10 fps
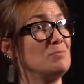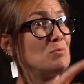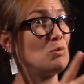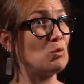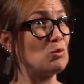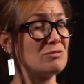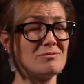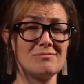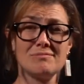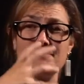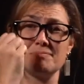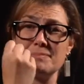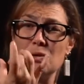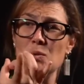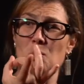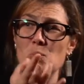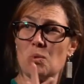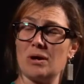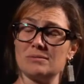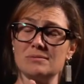That's really about
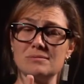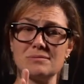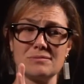collaboration.